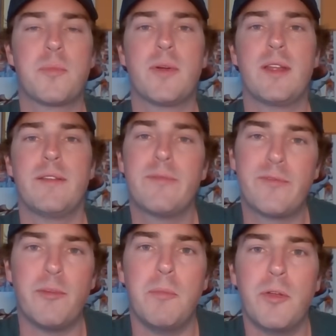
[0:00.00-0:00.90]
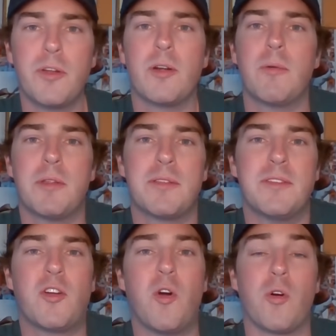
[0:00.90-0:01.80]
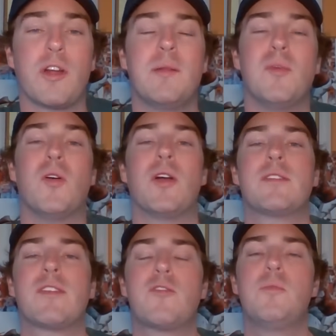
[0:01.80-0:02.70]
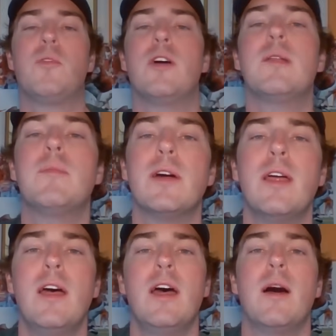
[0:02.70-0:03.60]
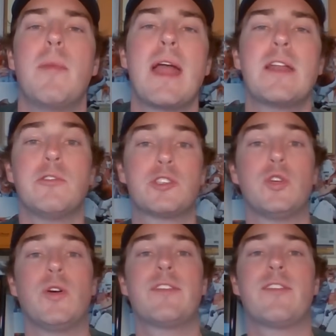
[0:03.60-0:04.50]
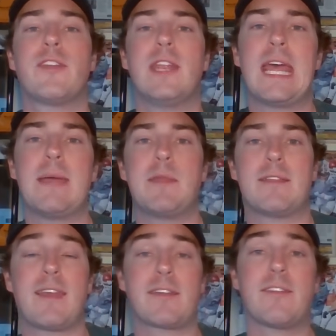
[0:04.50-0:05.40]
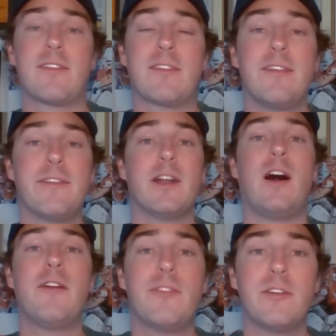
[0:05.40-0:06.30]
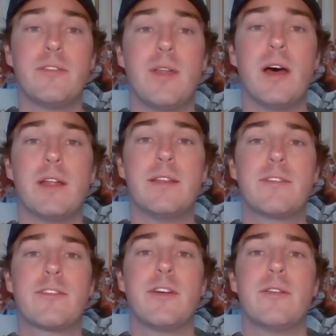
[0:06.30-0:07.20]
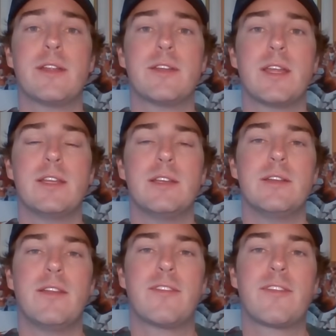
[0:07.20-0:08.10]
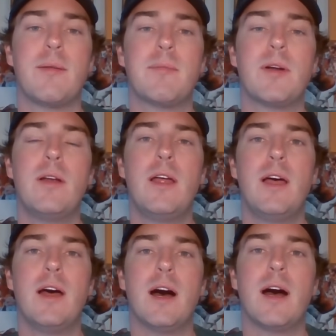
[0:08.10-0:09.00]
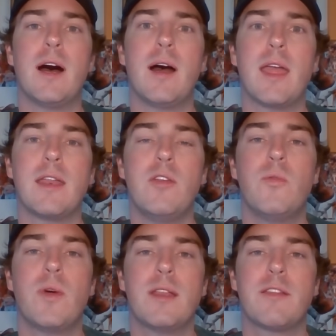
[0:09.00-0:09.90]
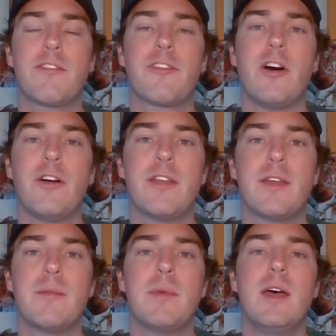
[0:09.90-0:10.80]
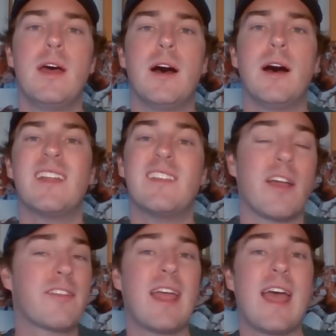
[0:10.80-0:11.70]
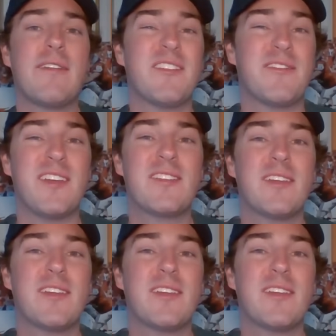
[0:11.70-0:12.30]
pretty familiar with DeCorey and Moore at this point, but Emmanuel Choice is a name that Texas has even offered, did so in December, and you went and saw him. It doesn't have a